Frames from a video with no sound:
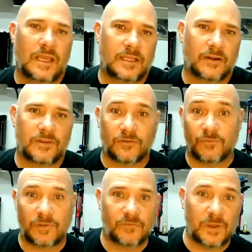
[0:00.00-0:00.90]
this
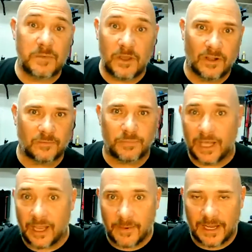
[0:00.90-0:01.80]
Vimeo doesn't
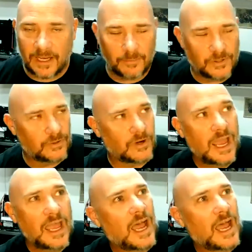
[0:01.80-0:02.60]
play on my computer.